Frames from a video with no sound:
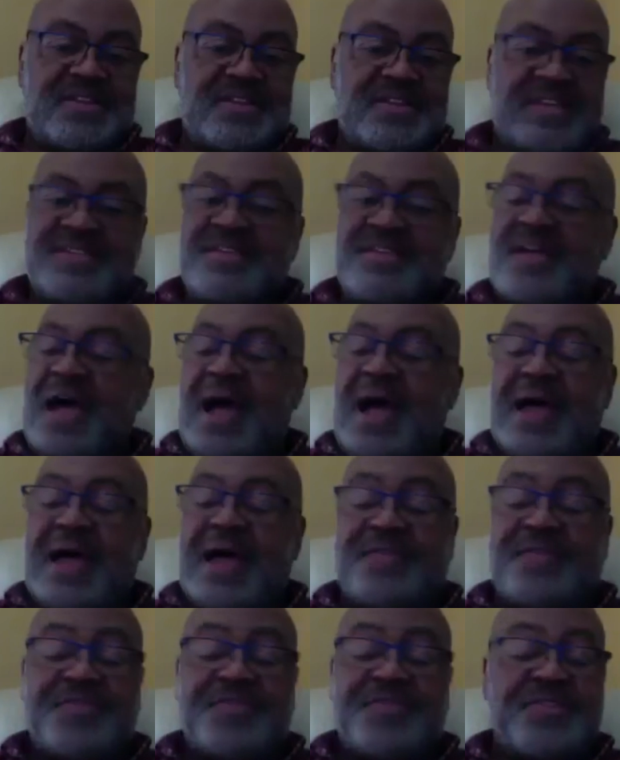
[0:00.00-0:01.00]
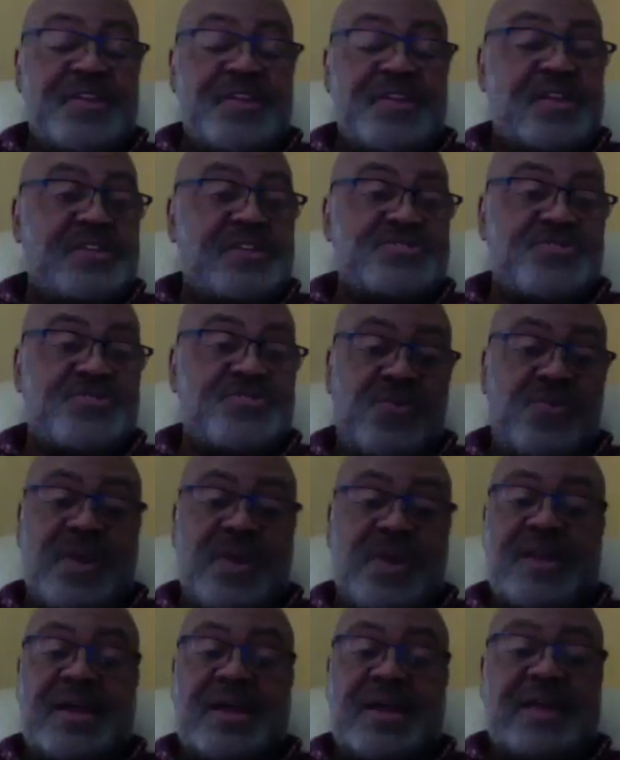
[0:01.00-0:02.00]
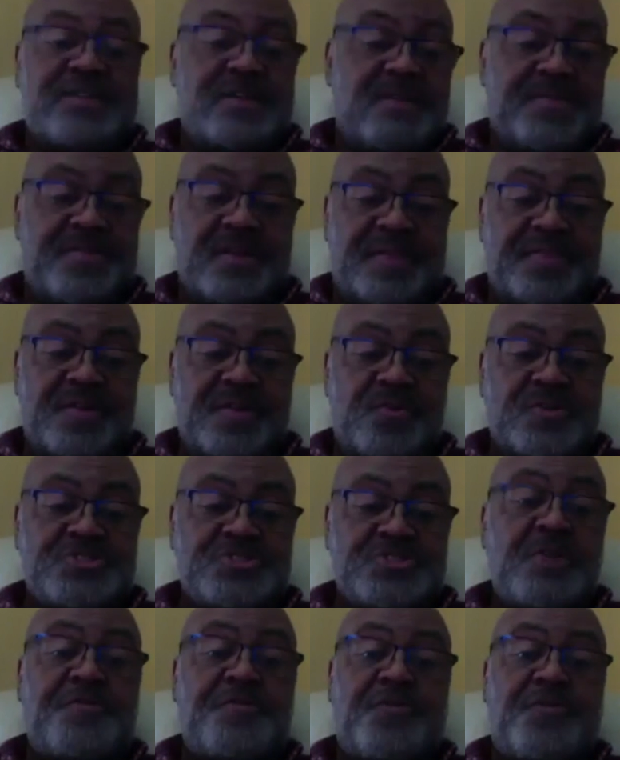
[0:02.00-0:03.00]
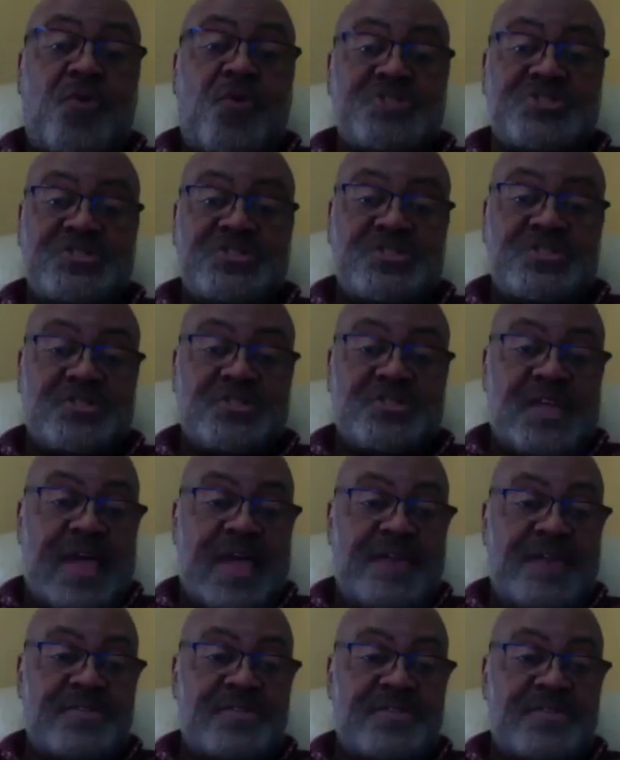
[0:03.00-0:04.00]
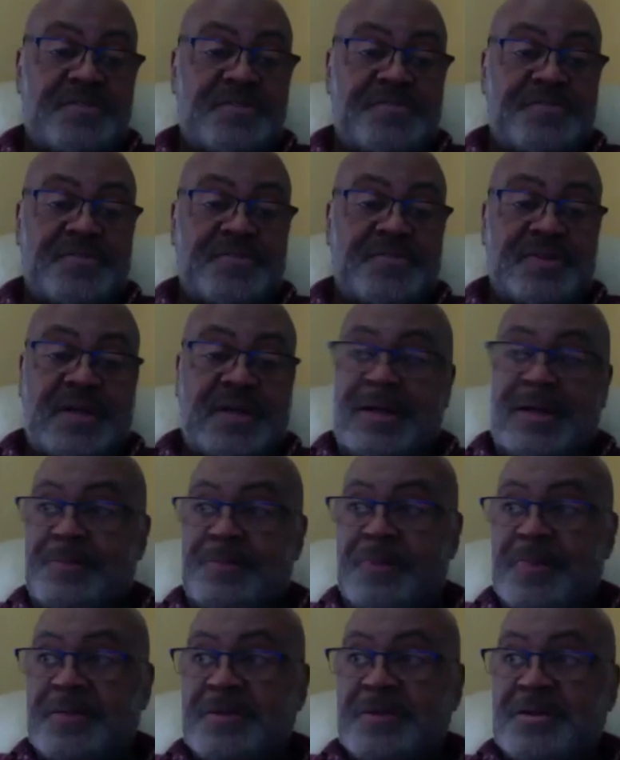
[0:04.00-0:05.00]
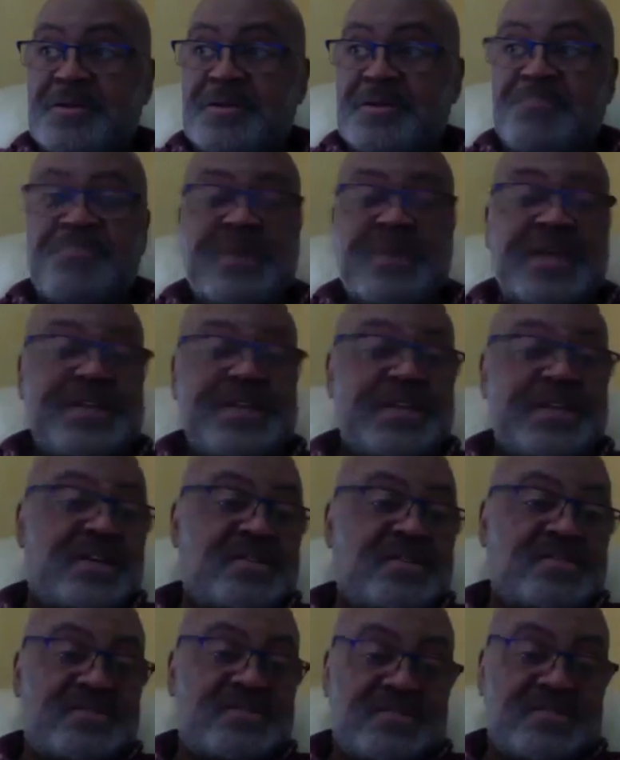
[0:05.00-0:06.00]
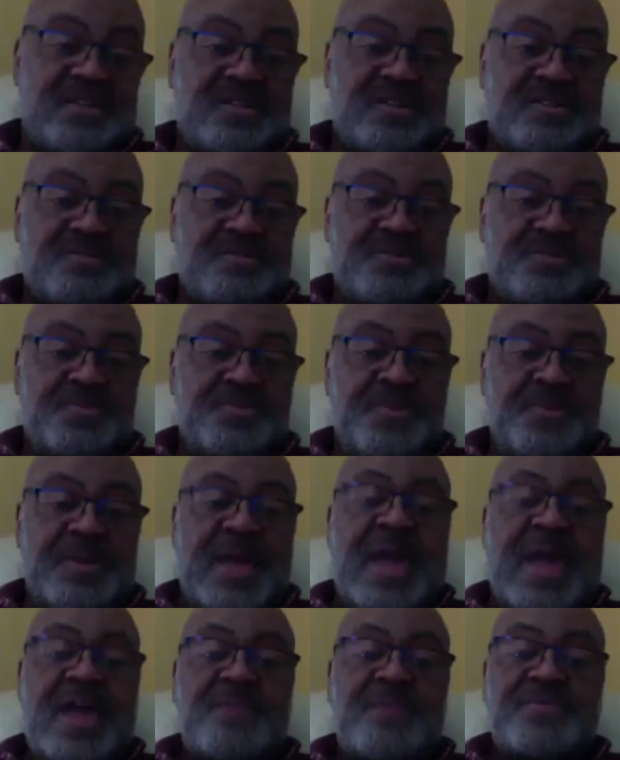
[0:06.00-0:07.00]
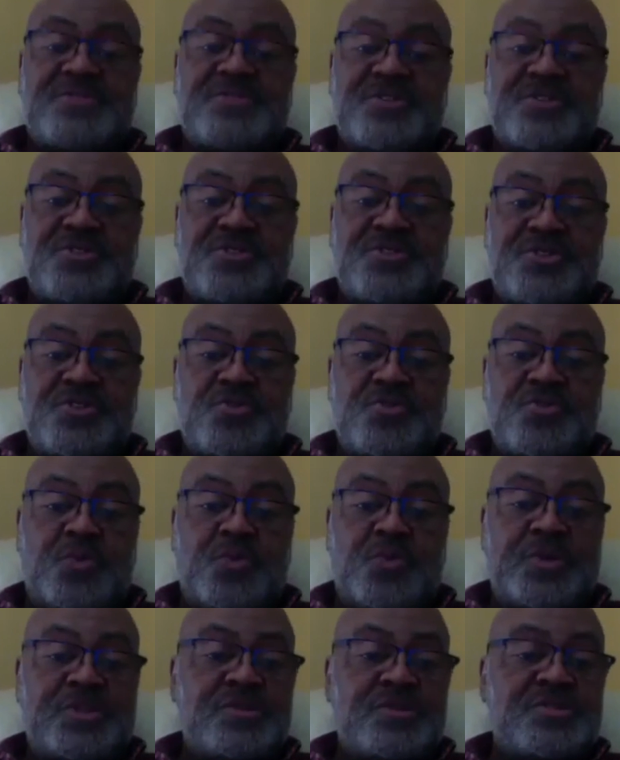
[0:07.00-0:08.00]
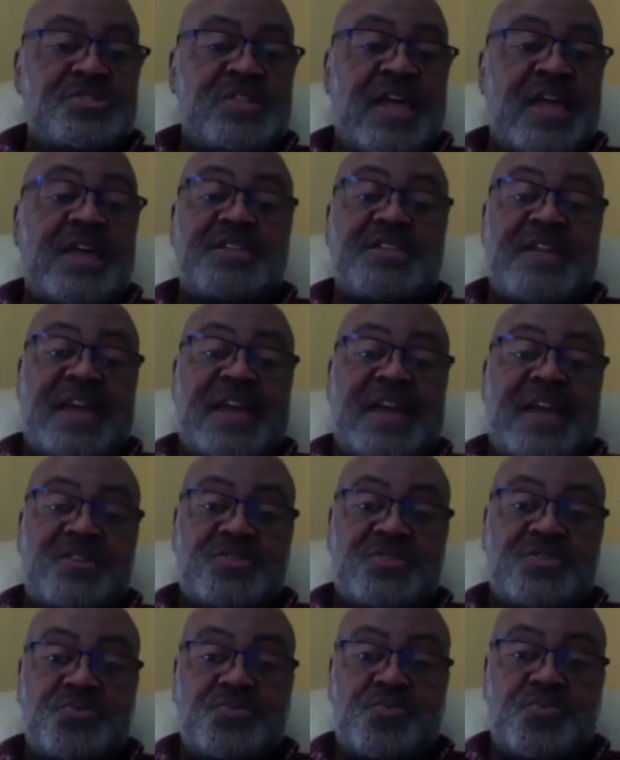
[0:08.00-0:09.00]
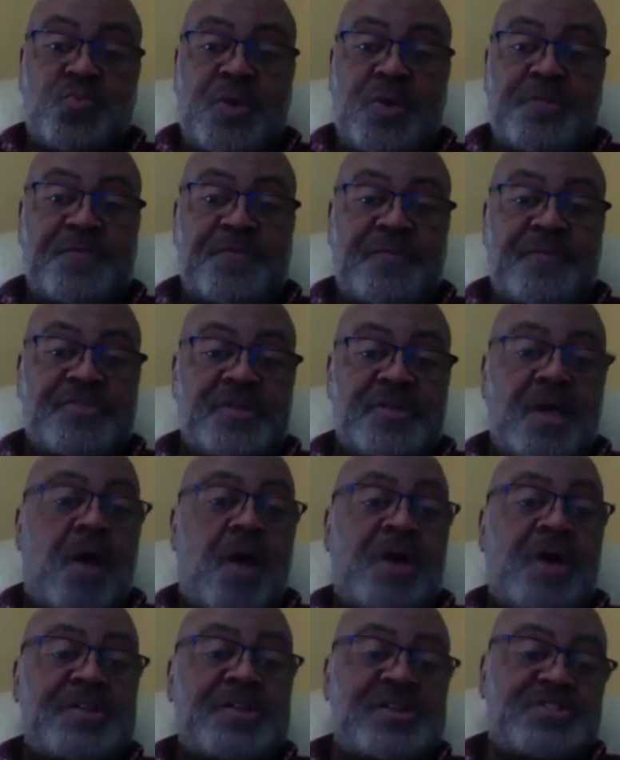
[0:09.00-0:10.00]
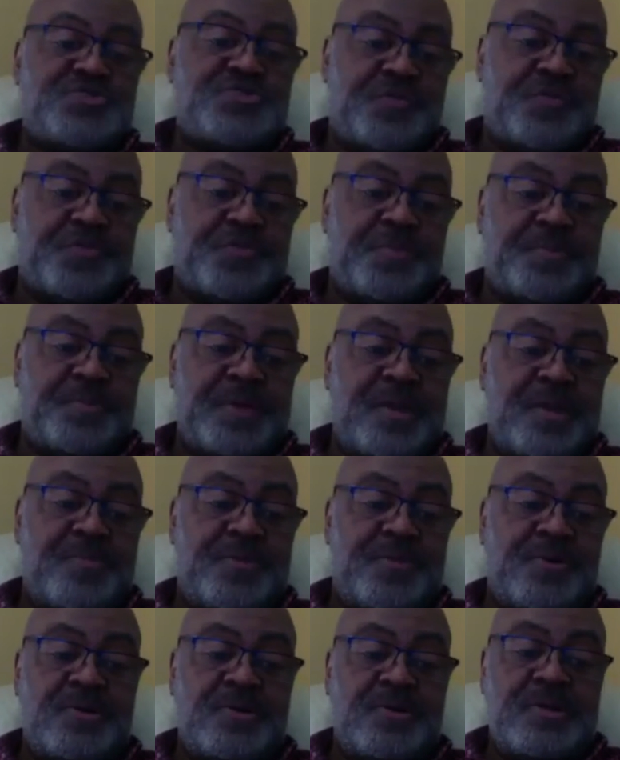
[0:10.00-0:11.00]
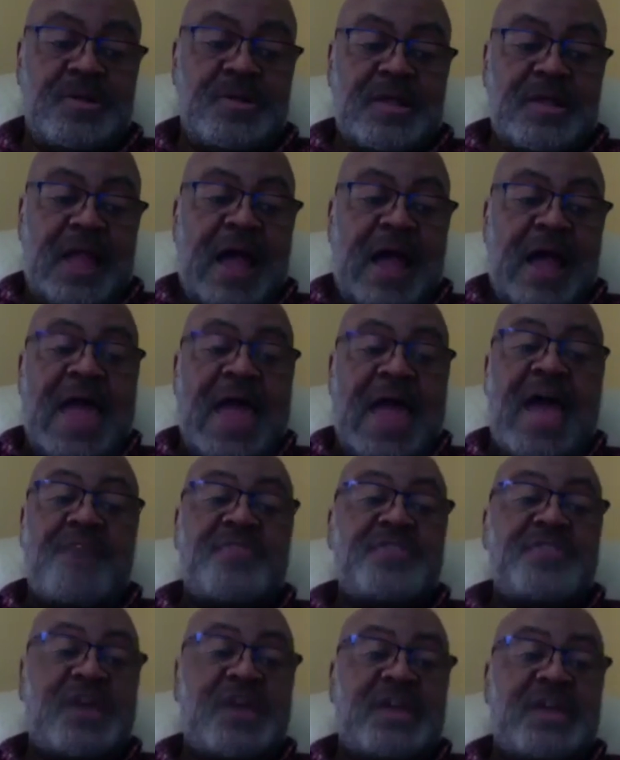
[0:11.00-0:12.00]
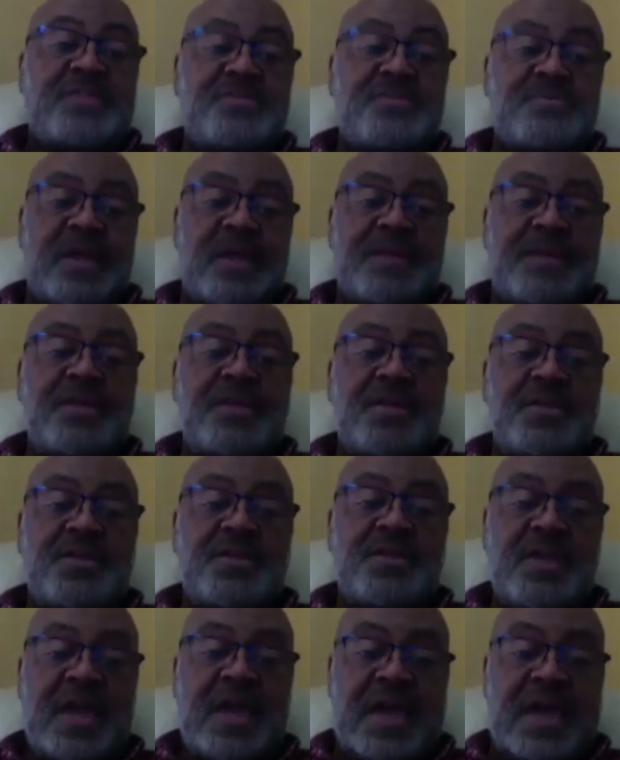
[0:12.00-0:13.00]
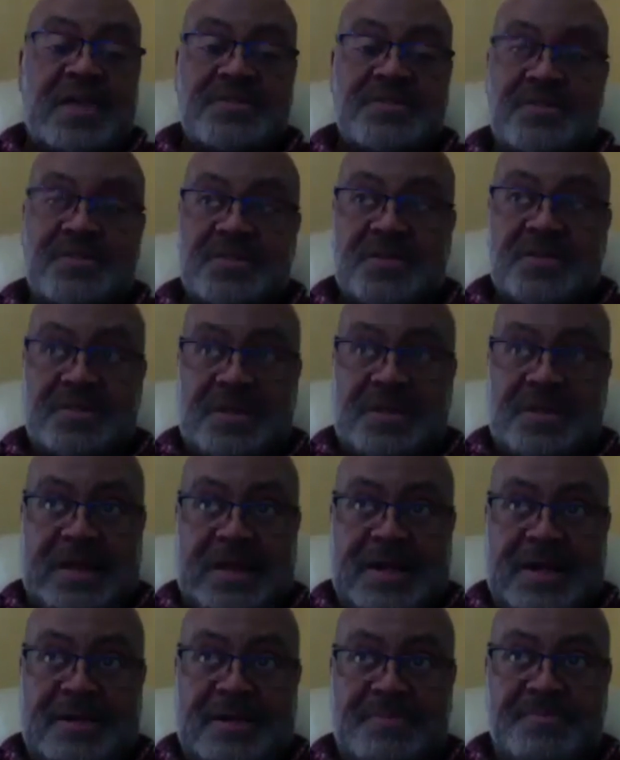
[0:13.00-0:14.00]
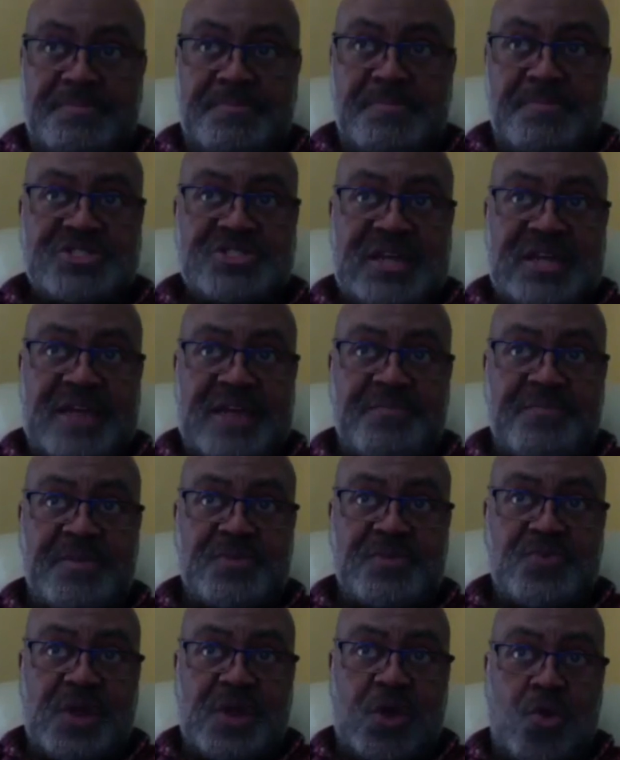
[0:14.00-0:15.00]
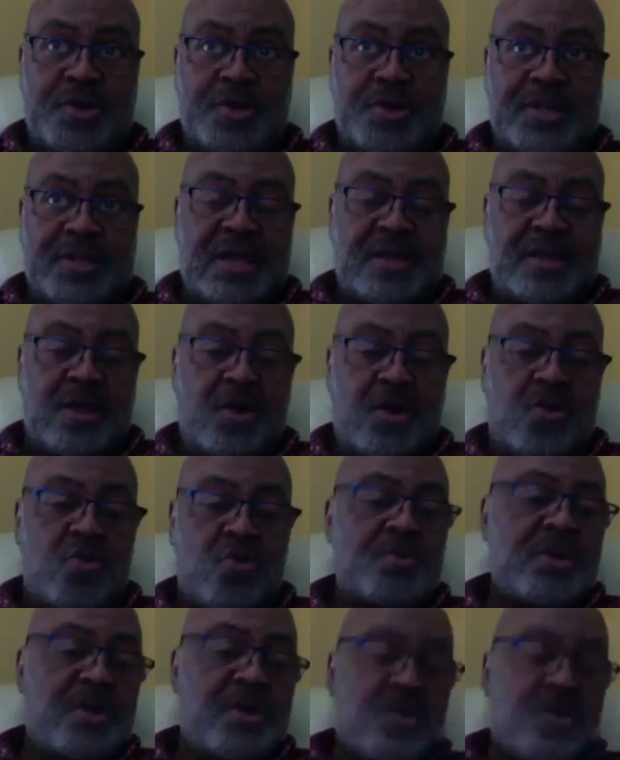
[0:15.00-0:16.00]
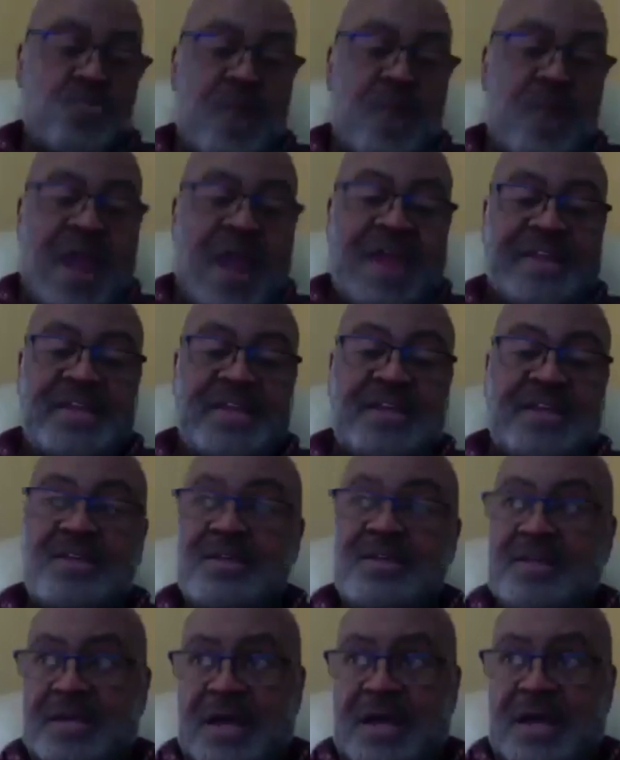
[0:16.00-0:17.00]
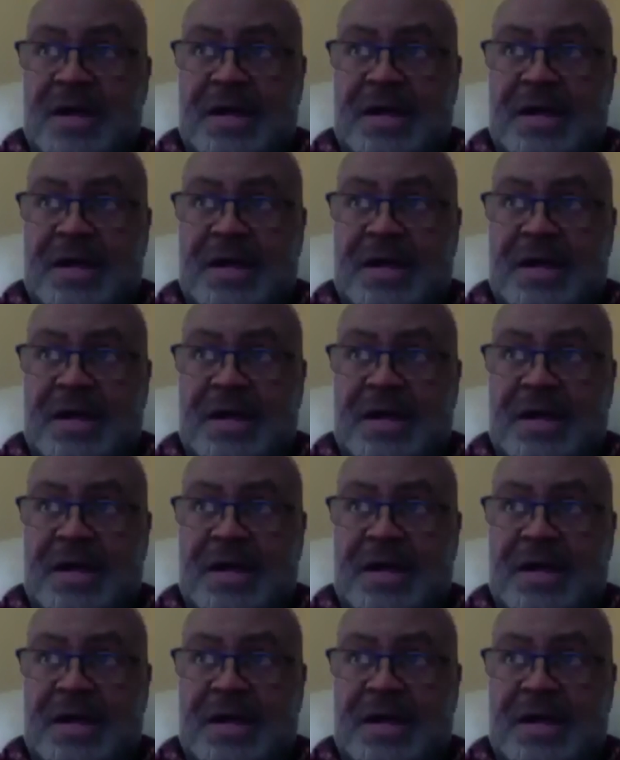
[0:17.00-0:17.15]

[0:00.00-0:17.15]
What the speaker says: I think it's a great idea. I think we're so fortunate to have the different media to be able to do what we do, to stay connected with the audience, with the people. I haven't done any yet. Mostly have been recording at home, writing,